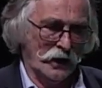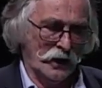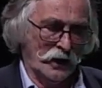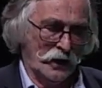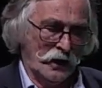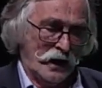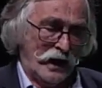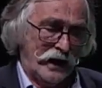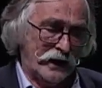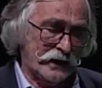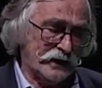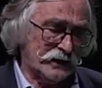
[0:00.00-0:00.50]

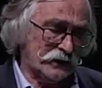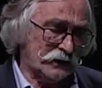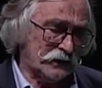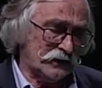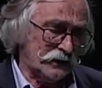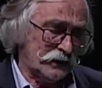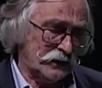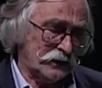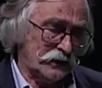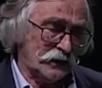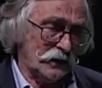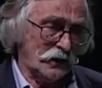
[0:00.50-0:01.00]
And
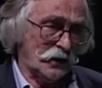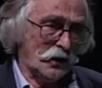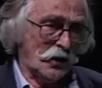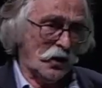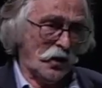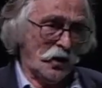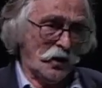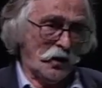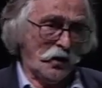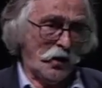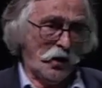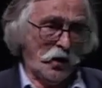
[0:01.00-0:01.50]

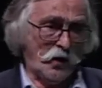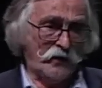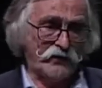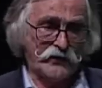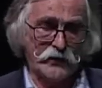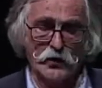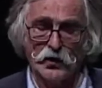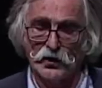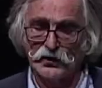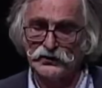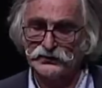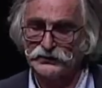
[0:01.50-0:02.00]
of
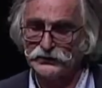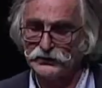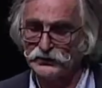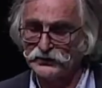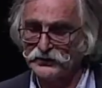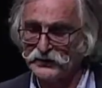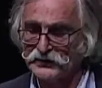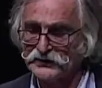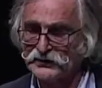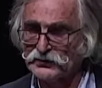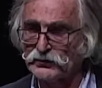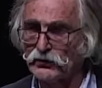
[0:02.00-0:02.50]
course, you
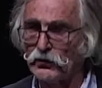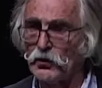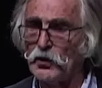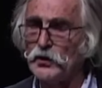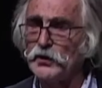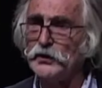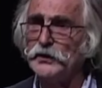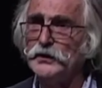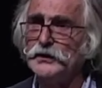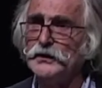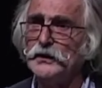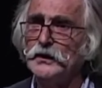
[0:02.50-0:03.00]
destroy,
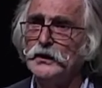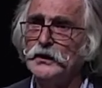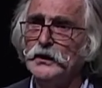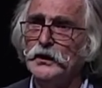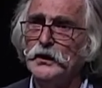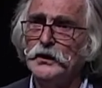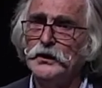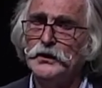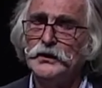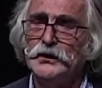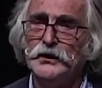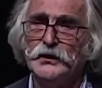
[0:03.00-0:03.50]

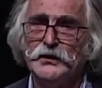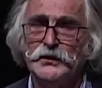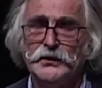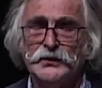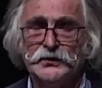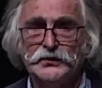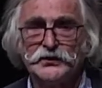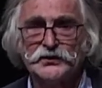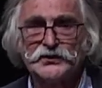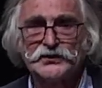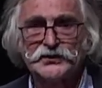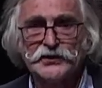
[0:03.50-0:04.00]
you
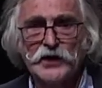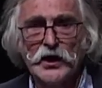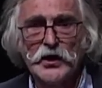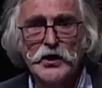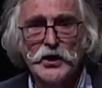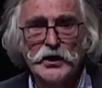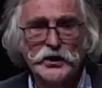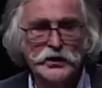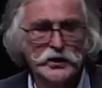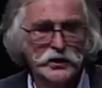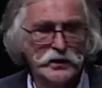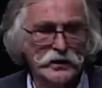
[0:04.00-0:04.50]
suck,
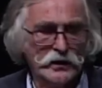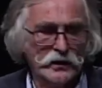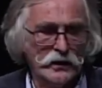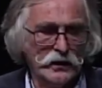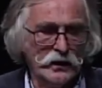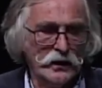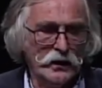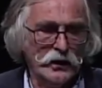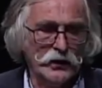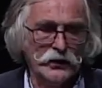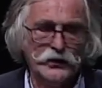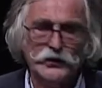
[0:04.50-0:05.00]

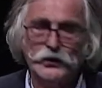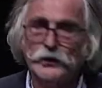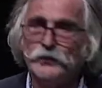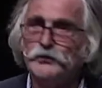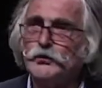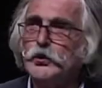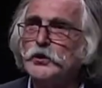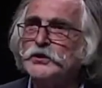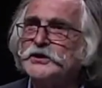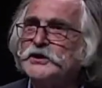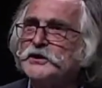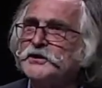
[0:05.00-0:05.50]
you
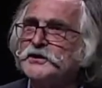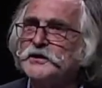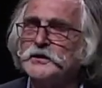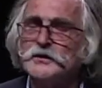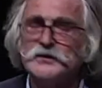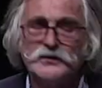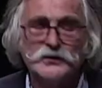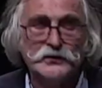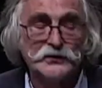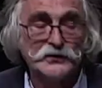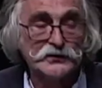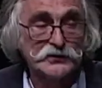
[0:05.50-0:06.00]
put it in
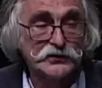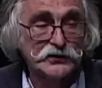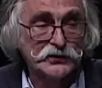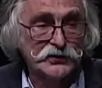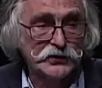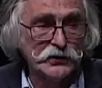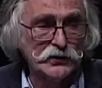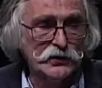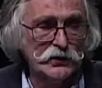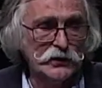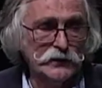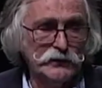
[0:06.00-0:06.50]
a
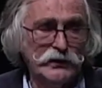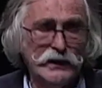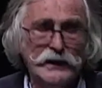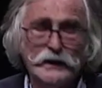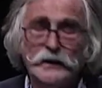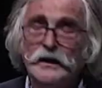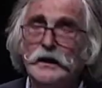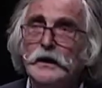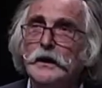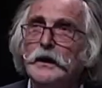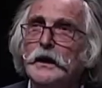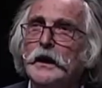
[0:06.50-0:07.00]
tube,
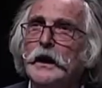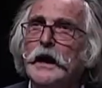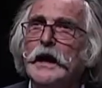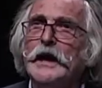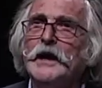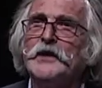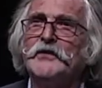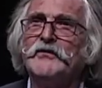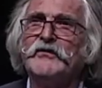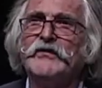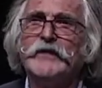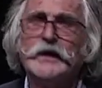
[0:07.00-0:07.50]

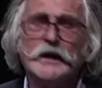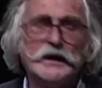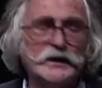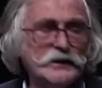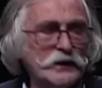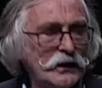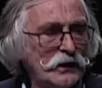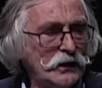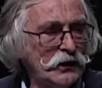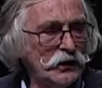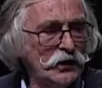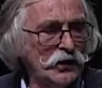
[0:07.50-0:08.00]
and then
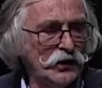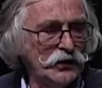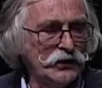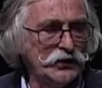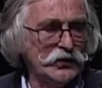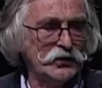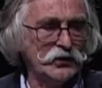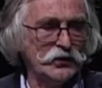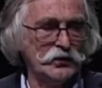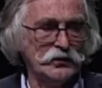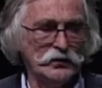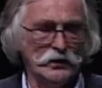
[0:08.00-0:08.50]
you